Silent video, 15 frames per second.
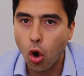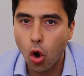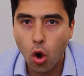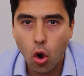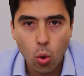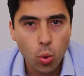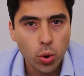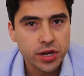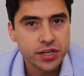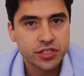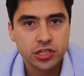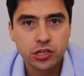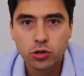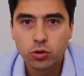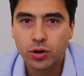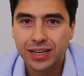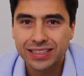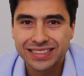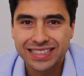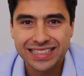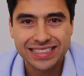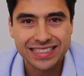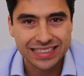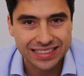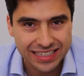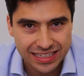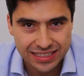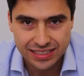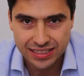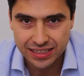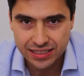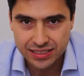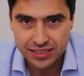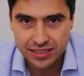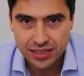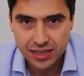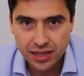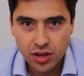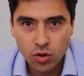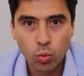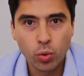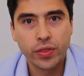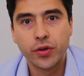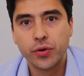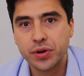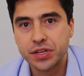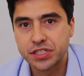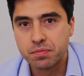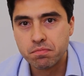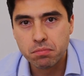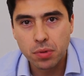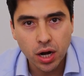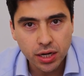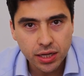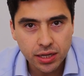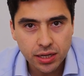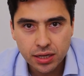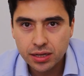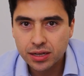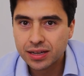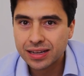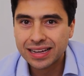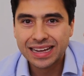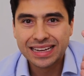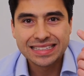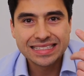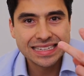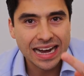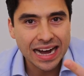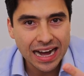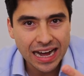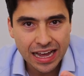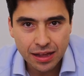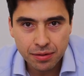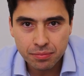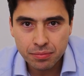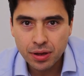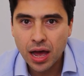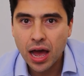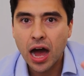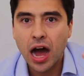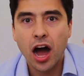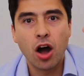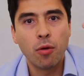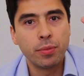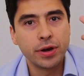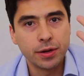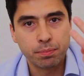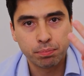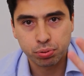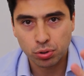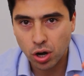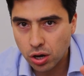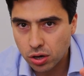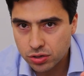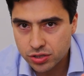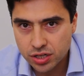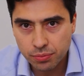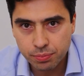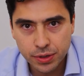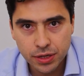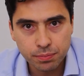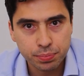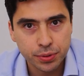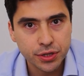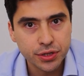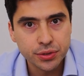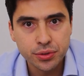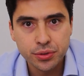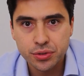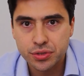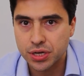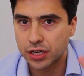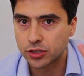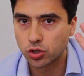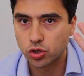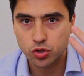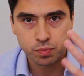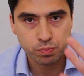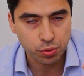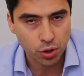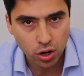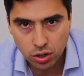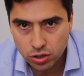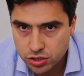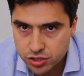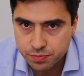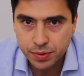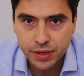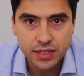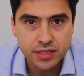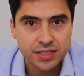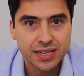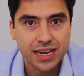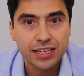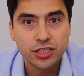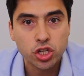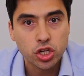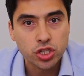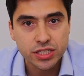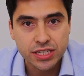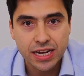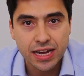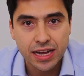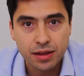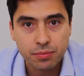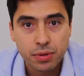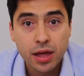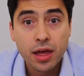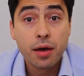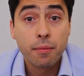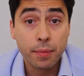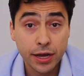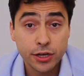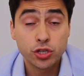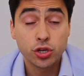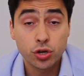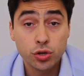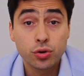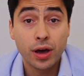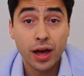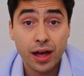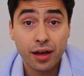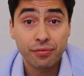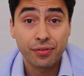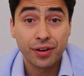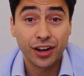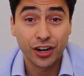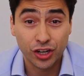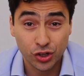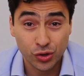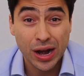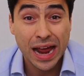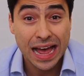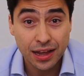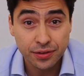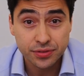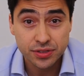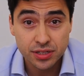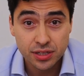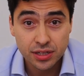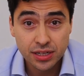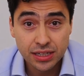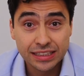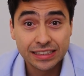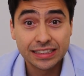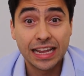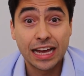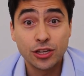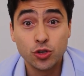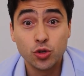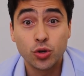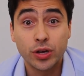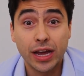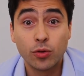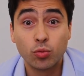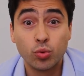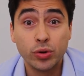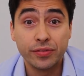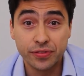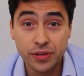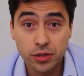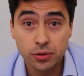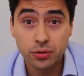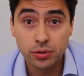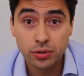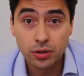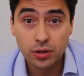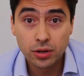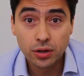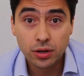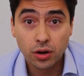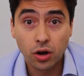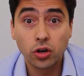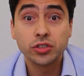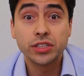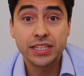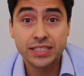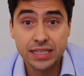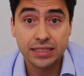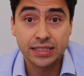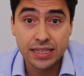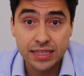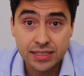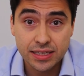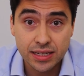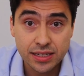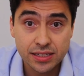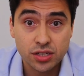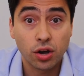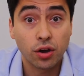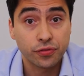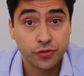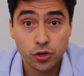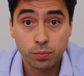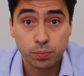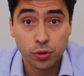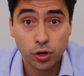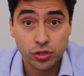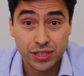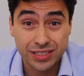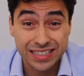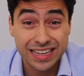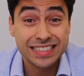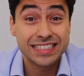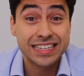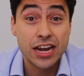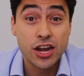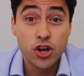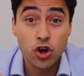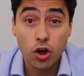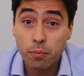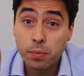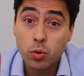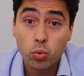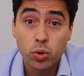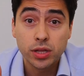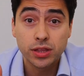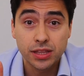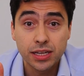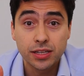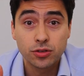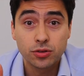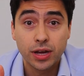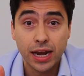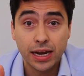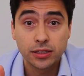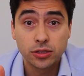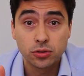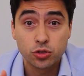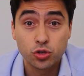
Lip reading: Always look at the statistics, whether it's money, time, how many products are being produced, are those products being sent on time. Make sure you have graphs that you can review on the statistics of your project. That is the number 1 thing you gotta do.